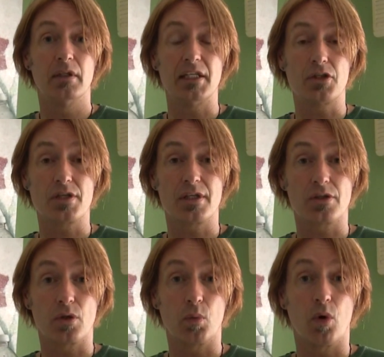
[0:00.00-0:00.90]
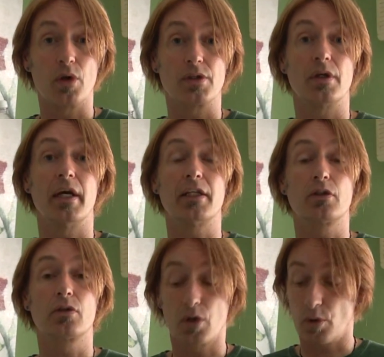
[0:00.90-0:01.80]
leaches into the water. It
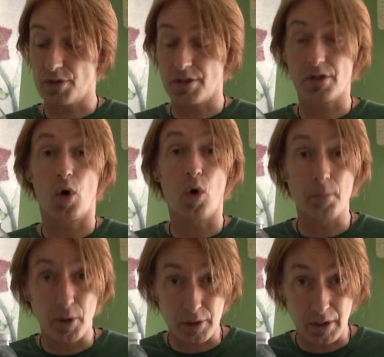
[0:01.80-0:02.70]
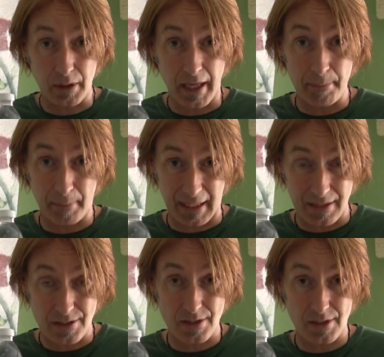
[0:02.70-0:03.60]
causes hormonal
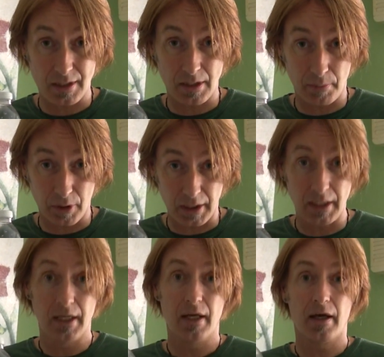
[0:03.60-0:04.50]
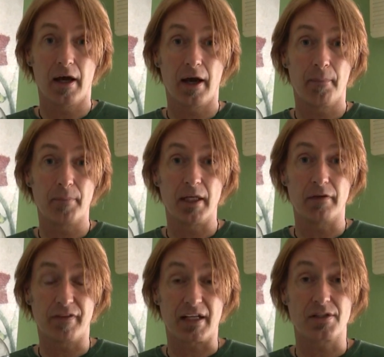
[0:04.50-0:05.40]
imbalances in your body. It
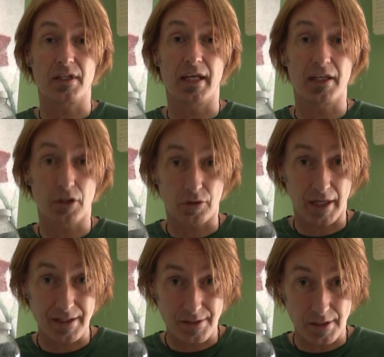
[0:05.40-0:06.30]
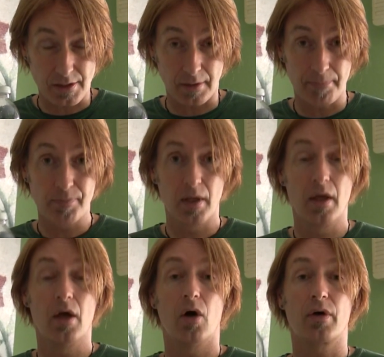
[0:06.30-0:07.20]
affects the endocrine system.
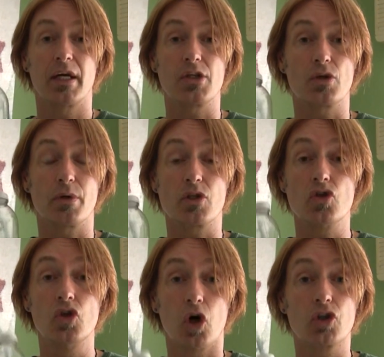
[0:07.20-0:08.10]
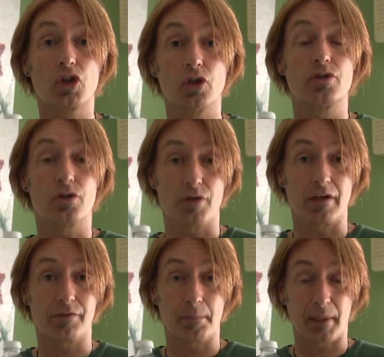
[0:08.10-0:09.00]
Okay, so it's not good to drink
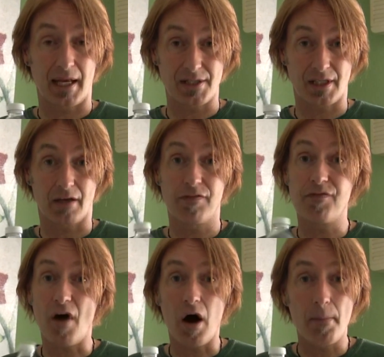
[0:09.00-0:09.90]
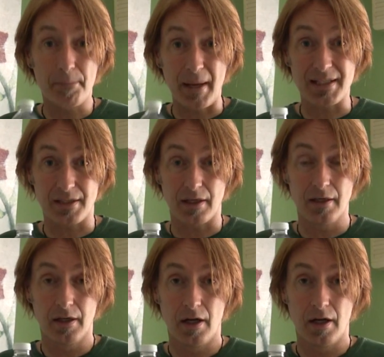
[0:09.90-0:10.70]
from plastic. Far better